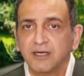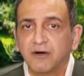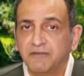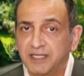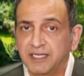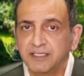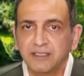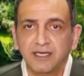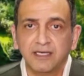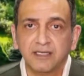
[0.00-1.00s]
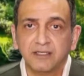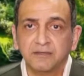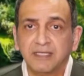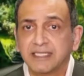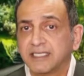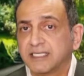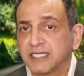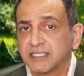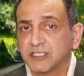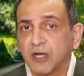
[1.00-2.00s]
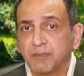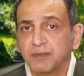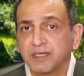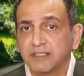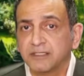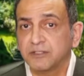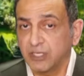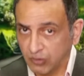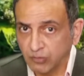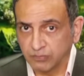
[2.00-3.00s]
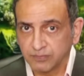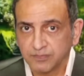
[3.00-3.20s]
of healing that they can supplement their own.